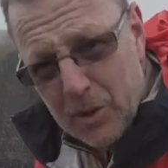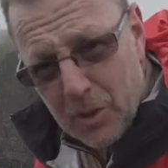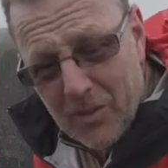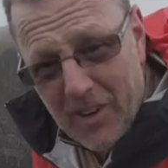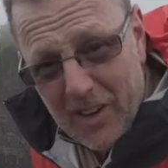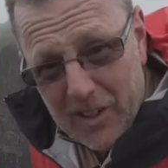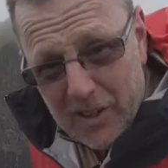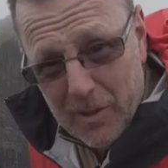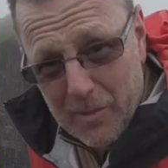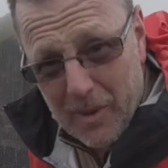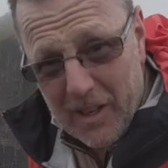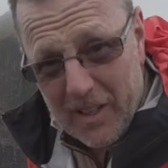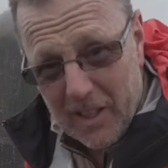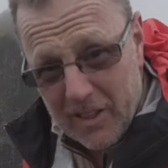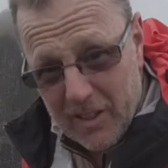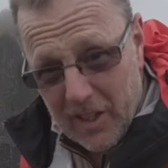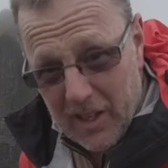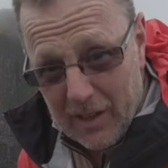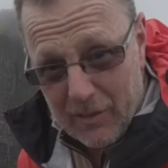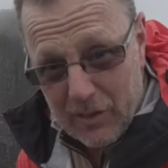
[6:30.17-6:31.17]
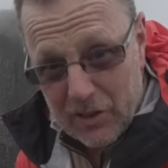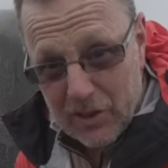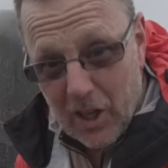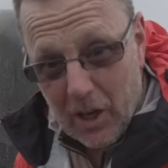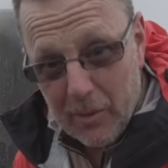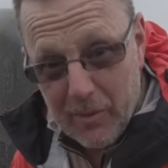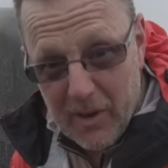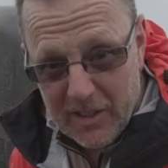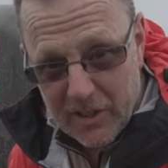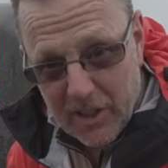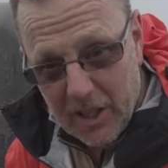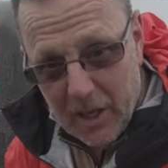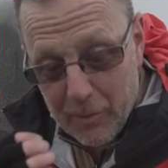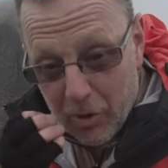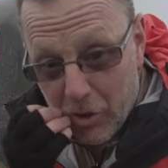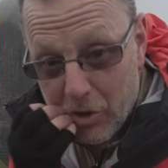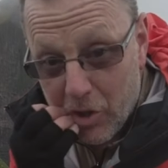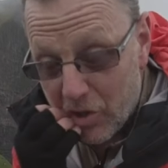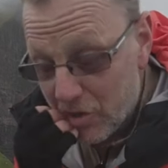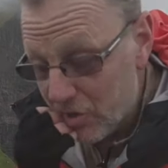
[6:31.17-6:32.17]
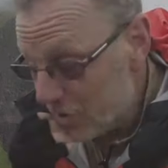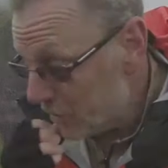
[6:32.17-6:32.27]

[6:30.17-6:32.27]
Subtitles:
we've actually made it to the other side. We actually come across